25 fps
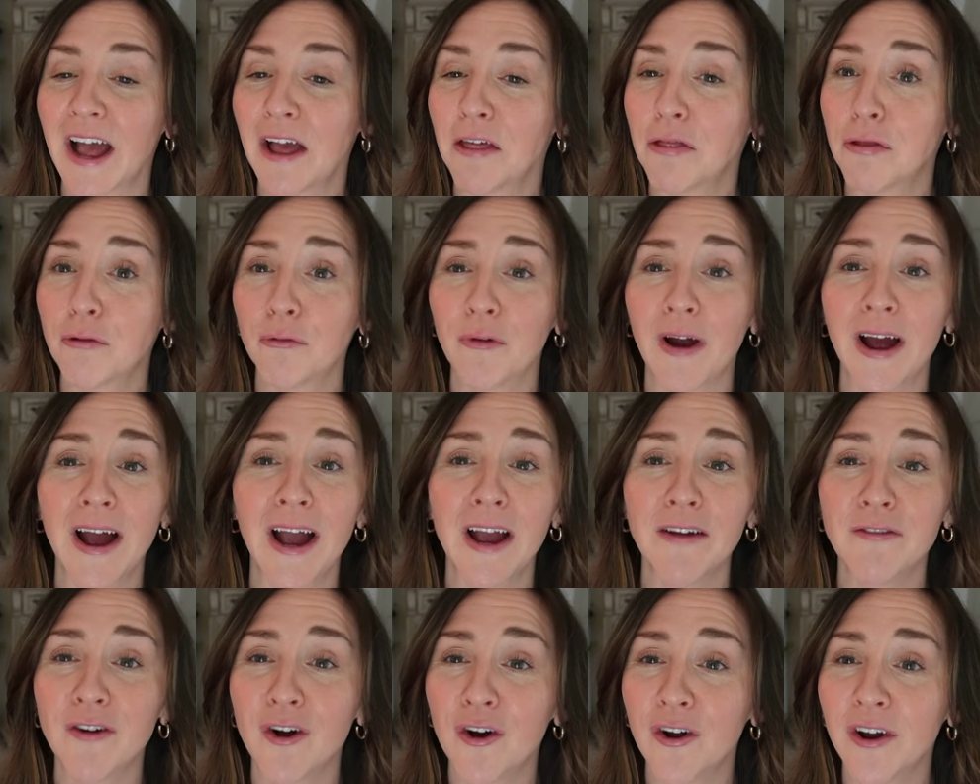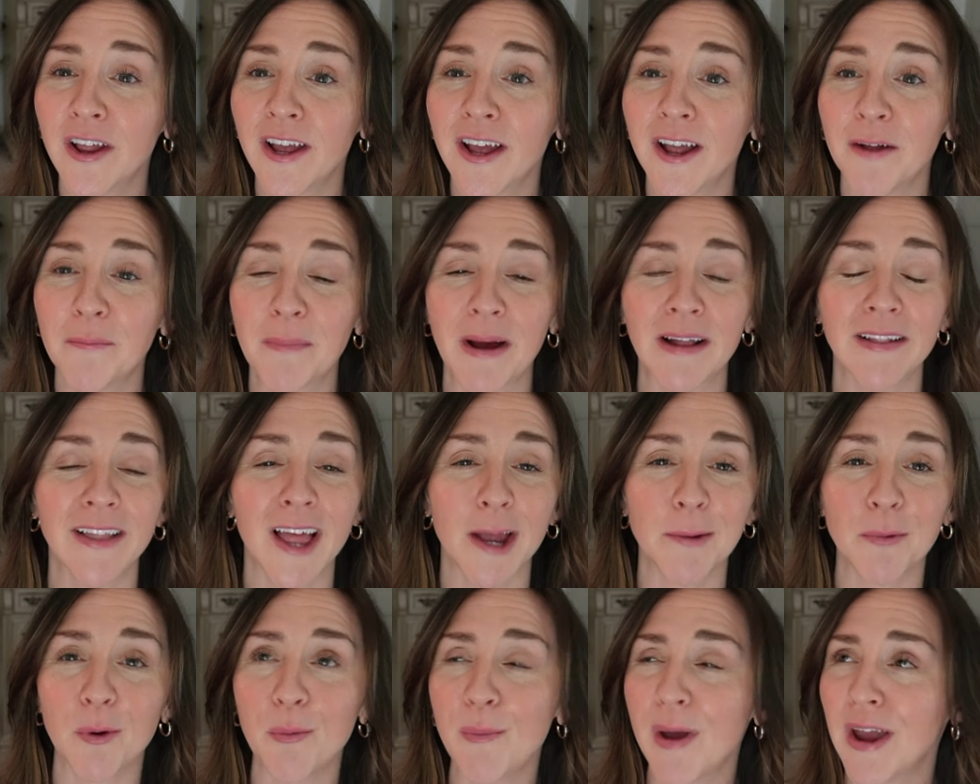I thrive on it. My
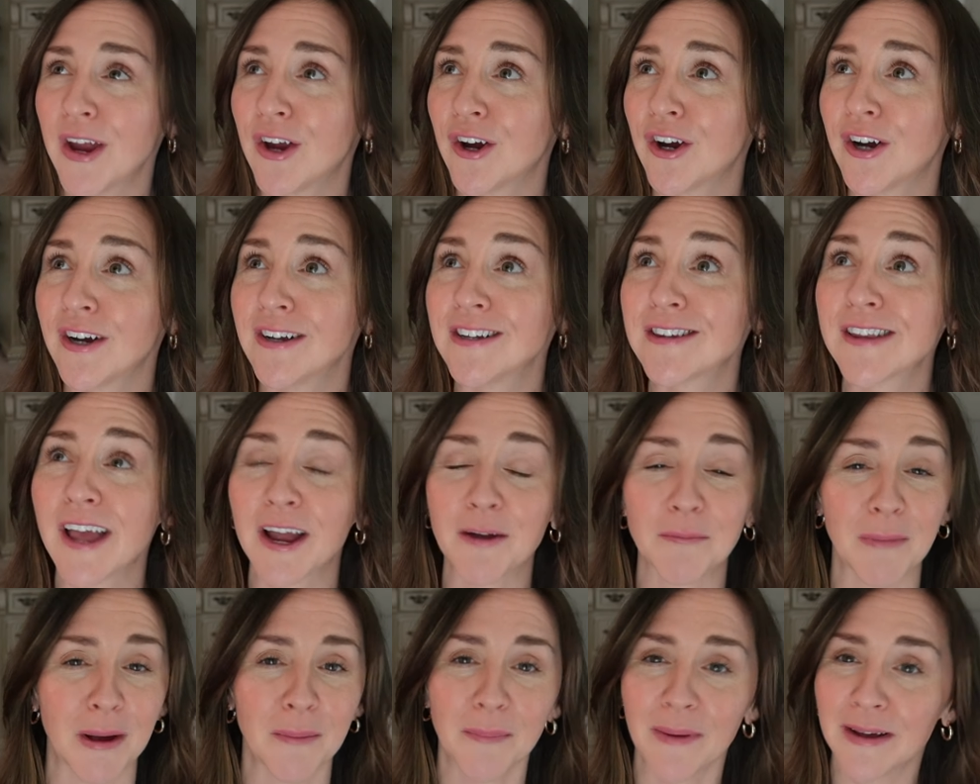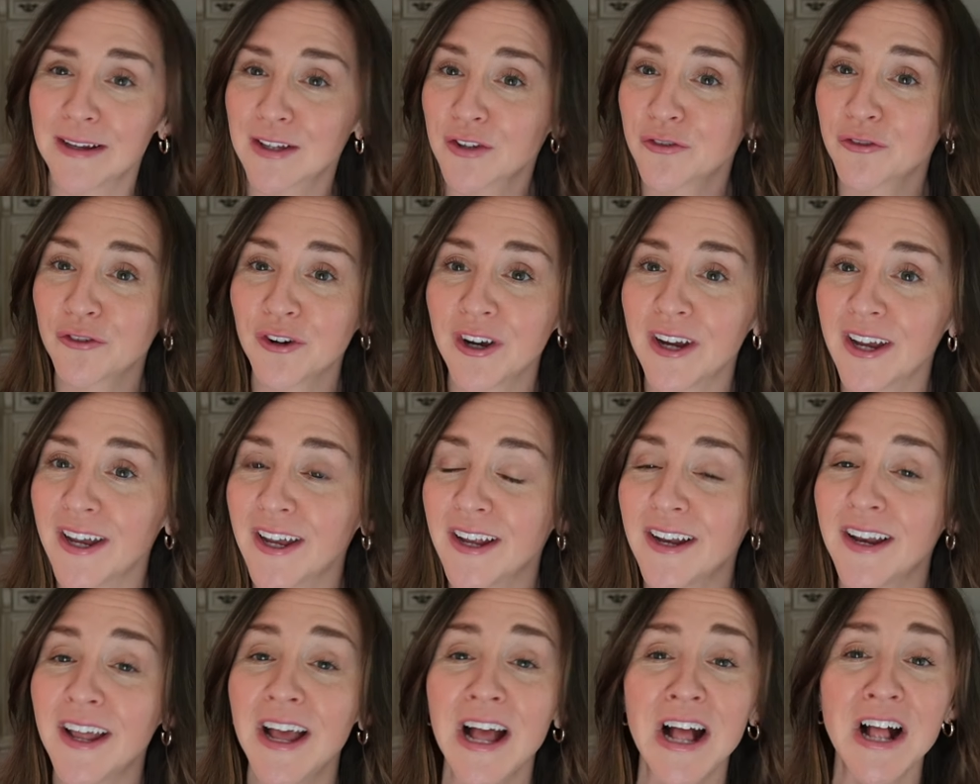label maker is like my best
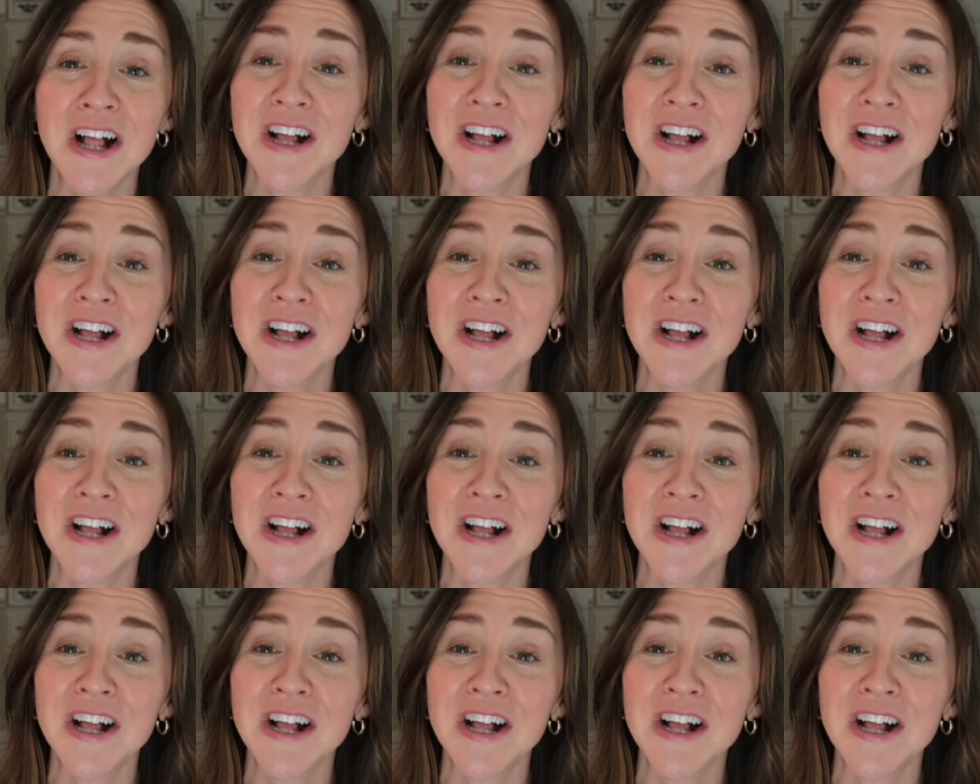friend.